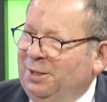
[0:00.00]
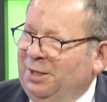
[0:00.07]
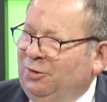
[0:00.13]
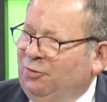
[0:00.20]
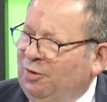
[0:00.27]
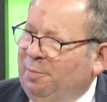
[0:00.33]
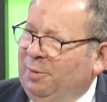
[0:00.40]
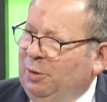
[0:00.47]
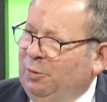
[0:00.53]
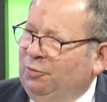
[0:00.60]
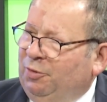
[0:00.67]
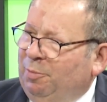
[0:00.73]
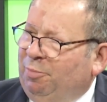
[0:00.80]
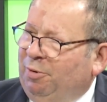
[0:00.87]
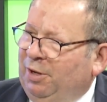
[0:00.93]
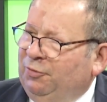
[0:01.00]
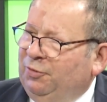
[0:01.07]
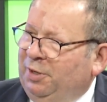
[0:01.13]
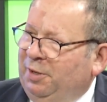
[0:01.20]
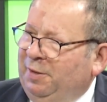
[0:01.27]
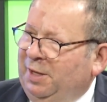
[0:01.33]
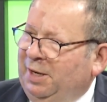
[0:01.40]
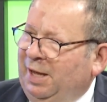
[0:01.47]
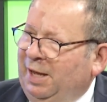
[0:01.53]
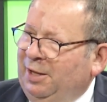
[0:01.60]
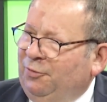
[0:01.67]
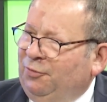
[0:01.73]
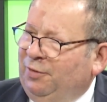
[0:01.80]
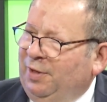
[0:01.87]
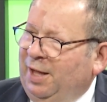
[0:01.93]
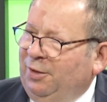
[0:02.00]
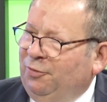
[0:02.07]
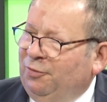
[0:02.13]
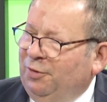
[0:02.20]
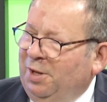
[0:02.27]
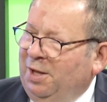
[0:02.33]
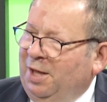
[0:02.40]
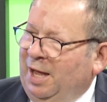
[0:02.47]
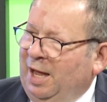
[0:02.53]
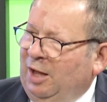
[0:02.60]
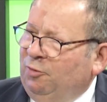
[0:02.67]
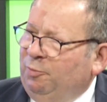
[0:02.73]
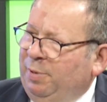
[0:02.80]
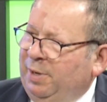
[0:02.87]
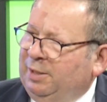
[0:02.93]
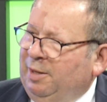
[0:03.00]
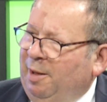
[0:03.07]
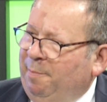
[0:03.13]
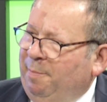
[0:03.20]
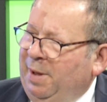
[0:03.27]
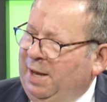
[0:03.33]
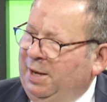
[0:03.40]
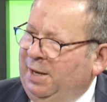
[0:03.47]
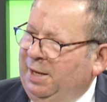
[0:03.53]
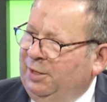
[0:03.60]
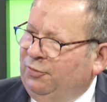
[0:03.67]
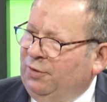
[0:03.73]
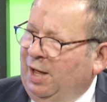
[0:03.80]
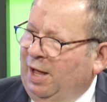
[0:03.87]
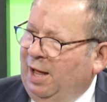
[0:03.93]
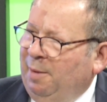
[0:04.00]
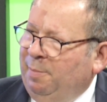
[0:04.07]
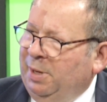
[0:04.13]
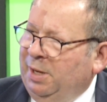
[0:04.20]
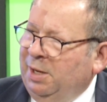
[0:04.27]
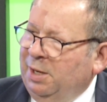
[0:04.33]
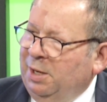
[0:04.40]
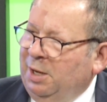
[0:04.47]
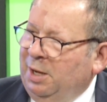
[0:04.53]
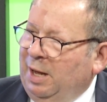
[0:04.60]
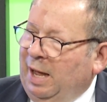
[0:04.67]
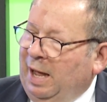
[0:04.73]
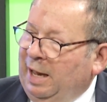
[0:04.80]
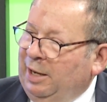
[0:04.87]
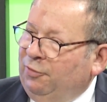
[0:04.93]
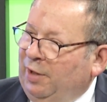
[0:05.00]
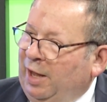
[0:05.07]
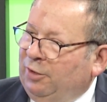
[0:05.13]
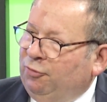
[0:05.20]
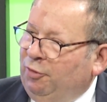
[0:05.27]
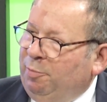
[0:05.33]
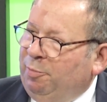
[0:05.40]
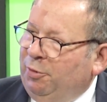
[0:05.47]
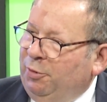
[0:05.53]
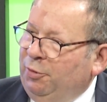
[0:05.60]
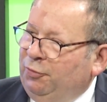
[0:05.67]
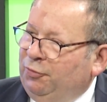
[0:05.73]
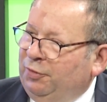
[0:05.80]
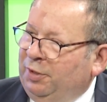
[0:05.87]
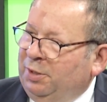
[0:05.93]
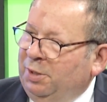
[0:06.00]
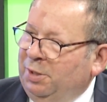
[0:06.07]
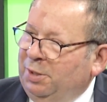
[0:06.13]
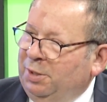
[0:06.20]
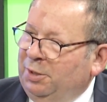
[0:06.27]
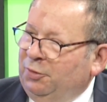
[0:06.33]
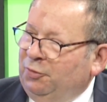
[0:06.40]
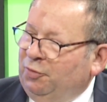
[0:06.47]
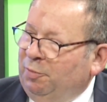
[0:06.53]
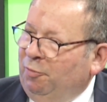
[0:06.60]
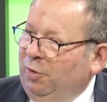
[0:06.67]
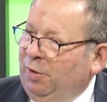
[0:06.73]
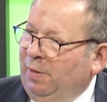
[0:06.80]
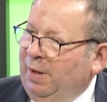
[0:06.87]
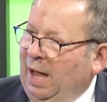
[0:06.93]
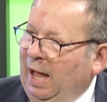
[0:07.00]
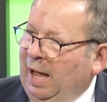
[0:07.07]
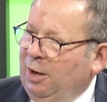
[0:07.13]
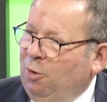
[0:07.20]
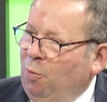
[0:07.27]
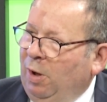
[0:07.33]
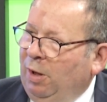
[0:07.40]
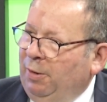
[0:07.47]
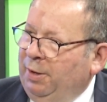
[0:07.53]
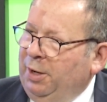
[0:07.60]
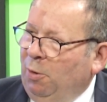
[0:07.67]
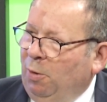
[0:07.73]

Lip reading: That somebody who was the President of the United States has picked up painting as a hobby and is actually producing some really high quality